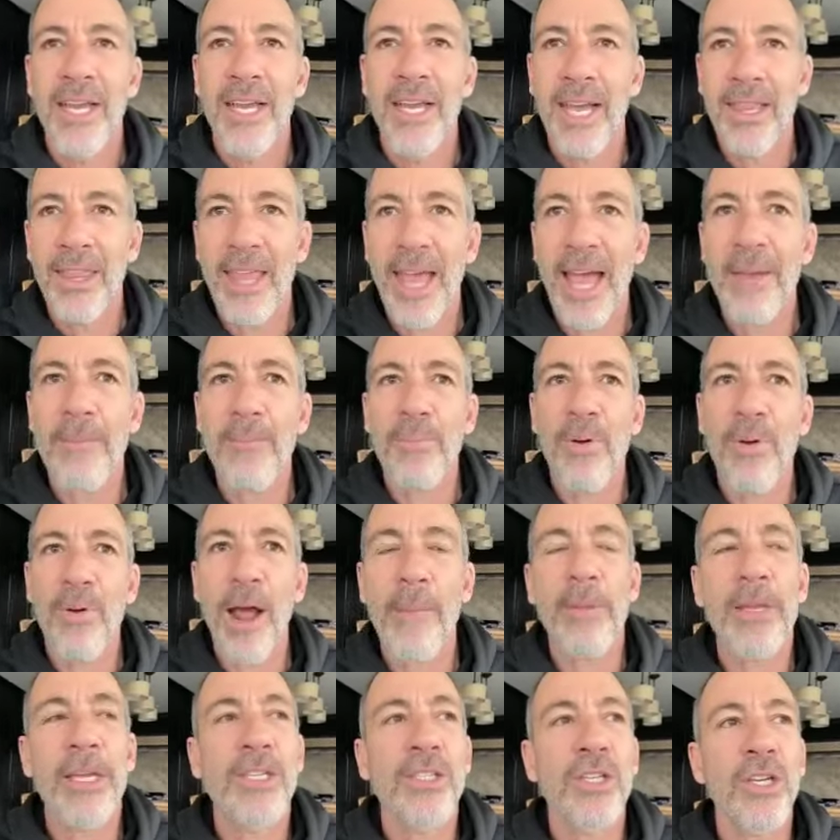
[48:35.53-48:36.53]
And that
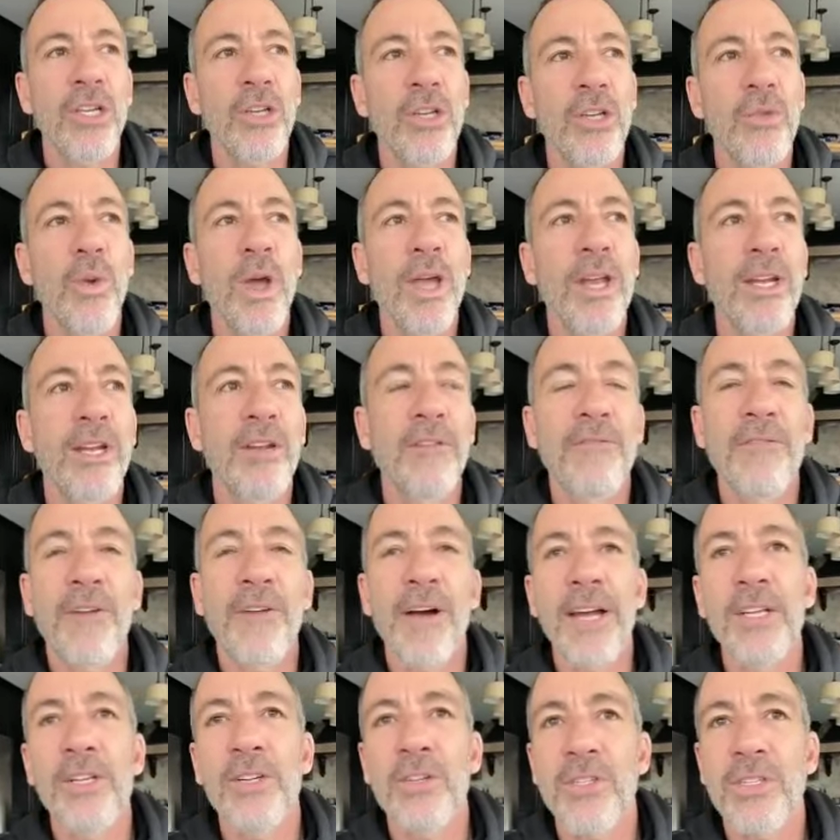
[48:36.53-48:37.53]
probably is a good way to
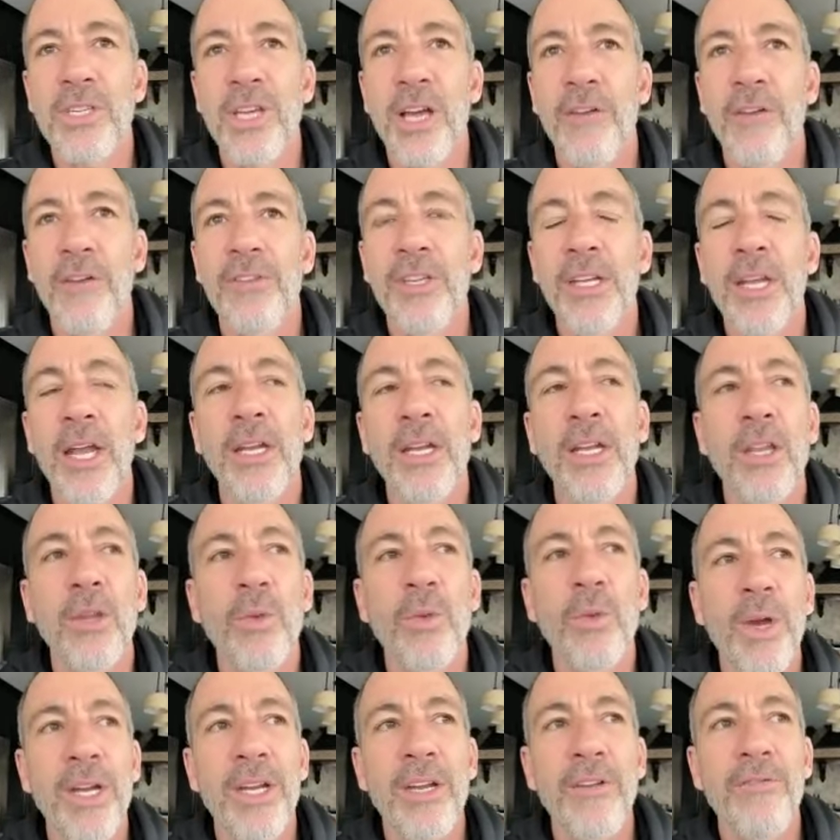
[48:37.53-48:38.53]
define yourself. And
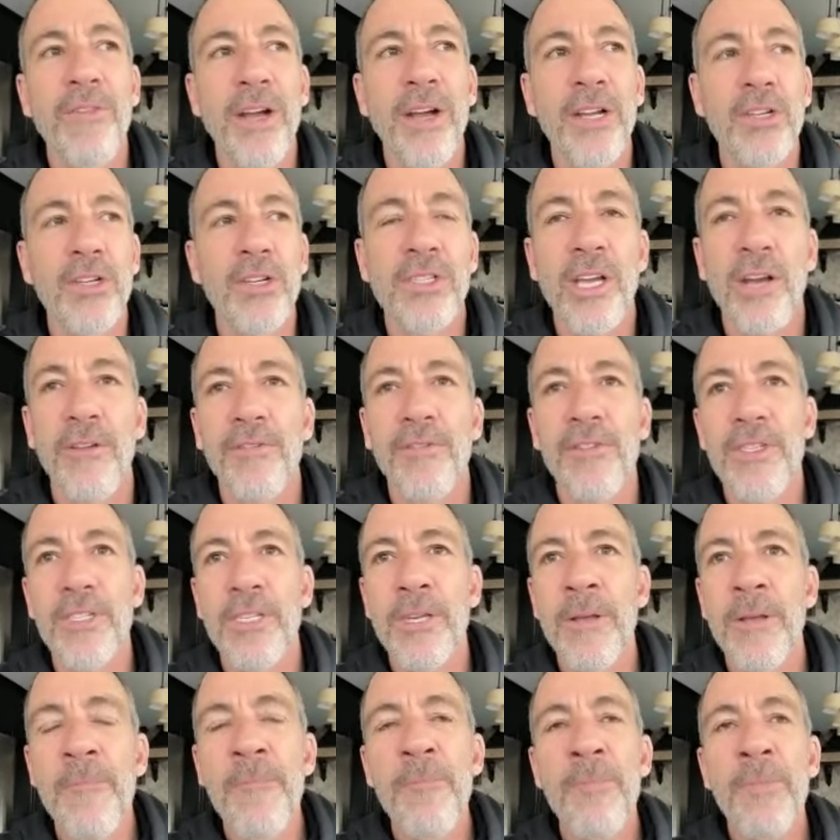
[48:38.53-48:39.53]
another way to define yourself
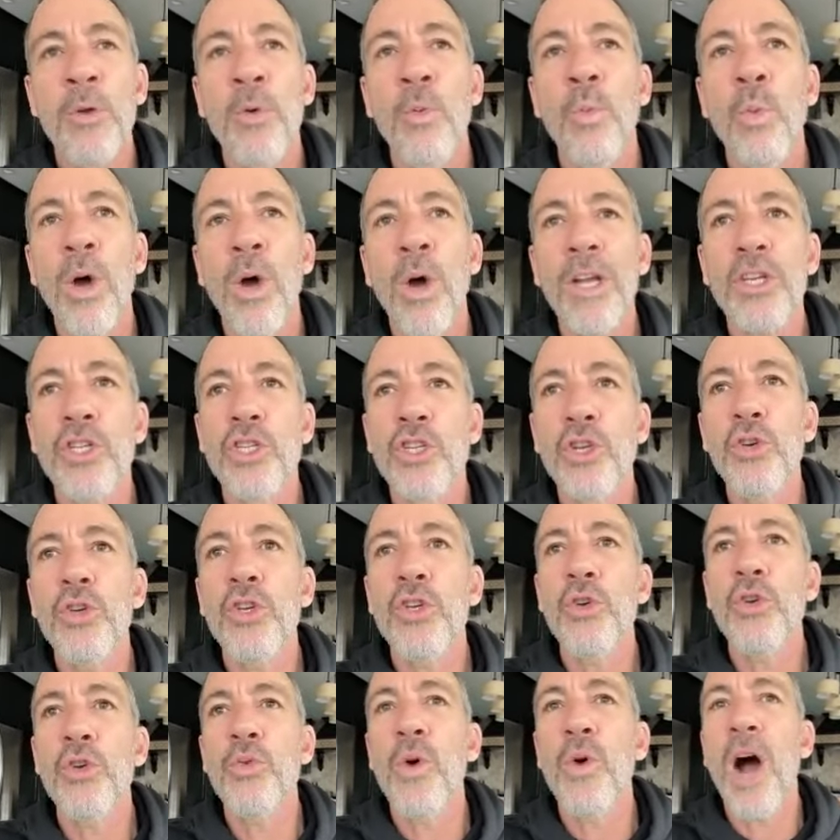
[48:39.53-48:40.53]
is what do
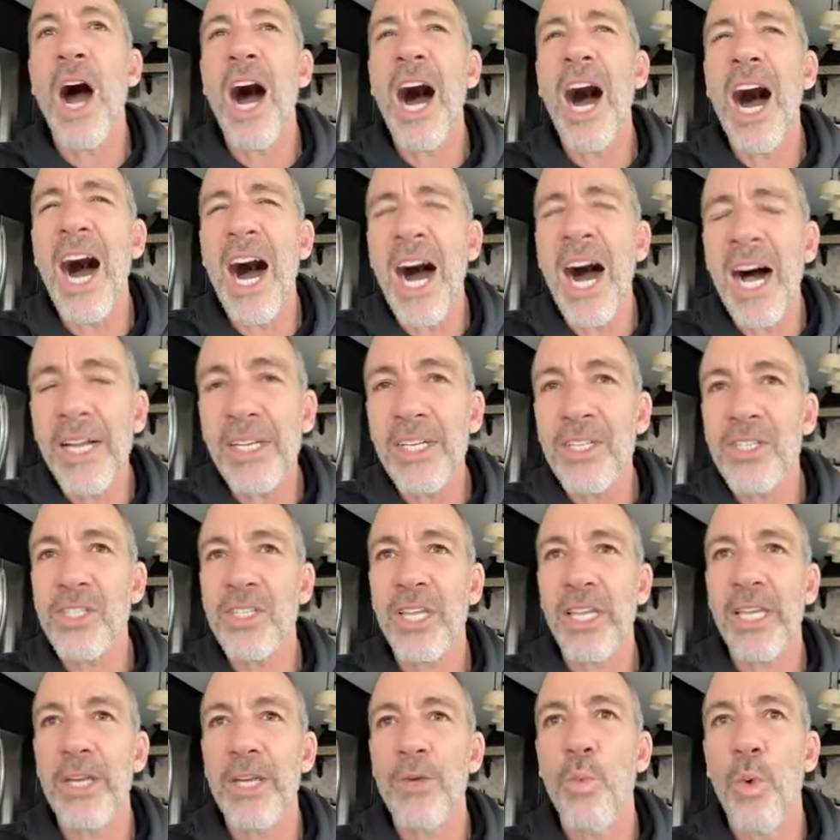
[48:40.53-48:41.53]
you
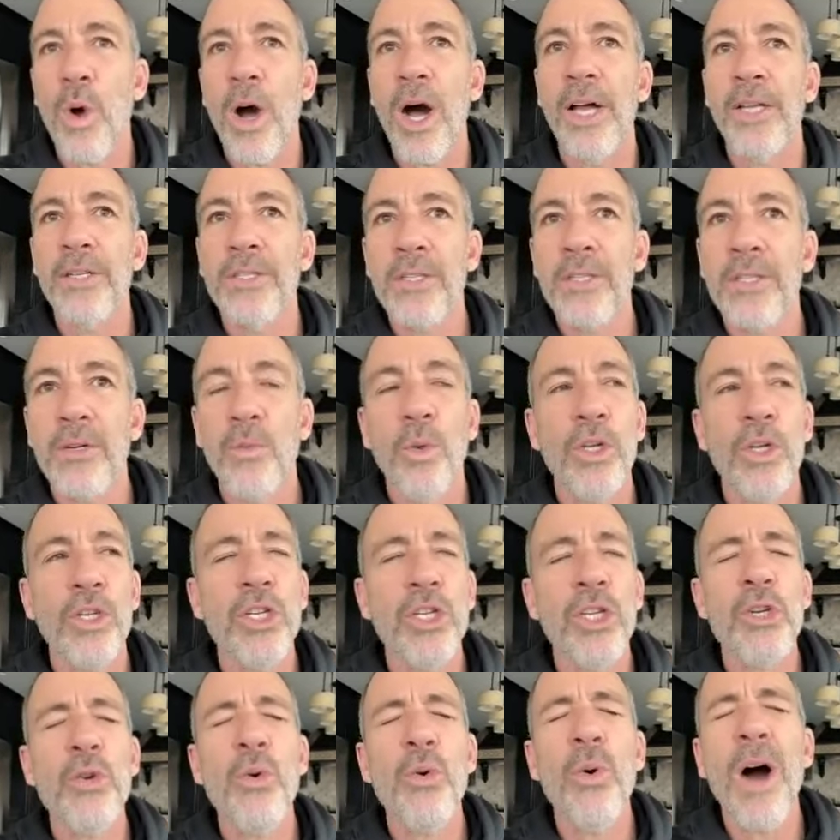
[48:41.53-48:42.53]
honestly want?
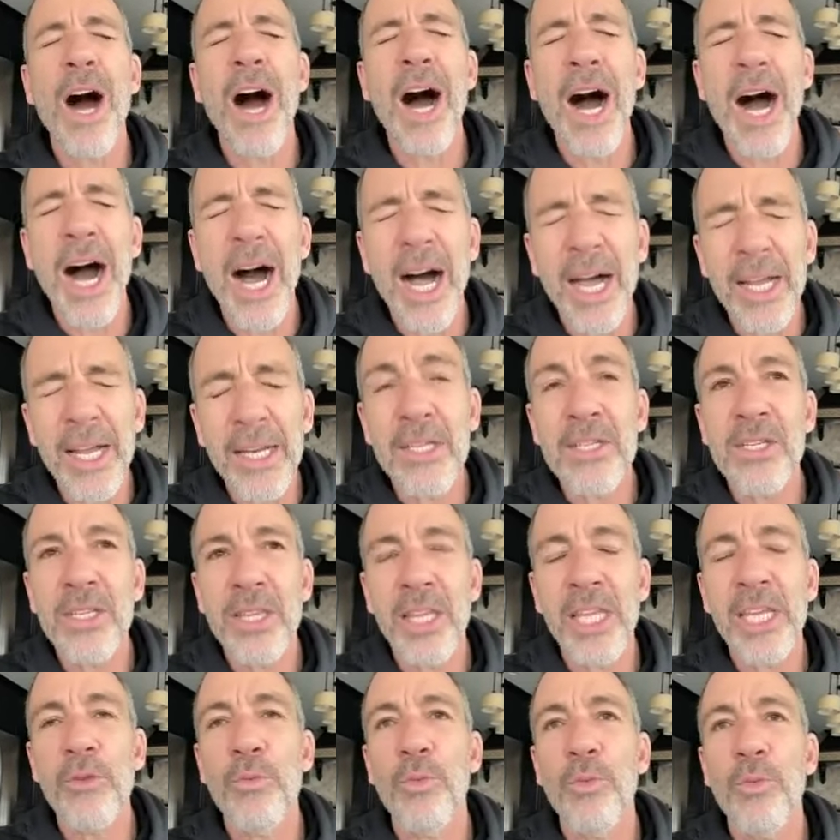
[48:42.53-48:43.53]
What do you
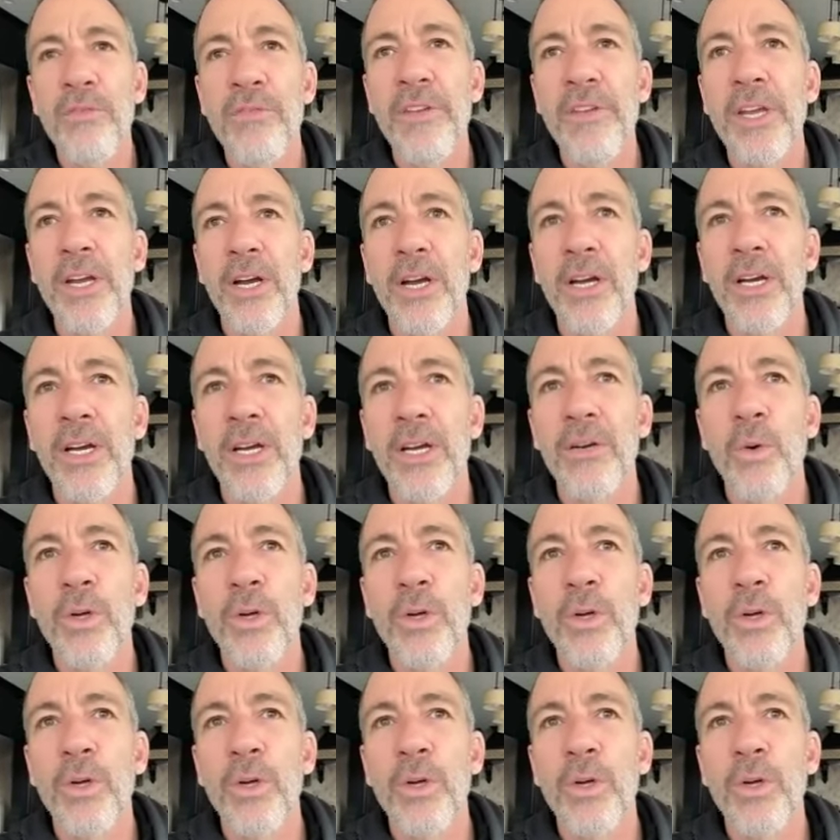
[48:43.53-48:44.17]
honestly revere?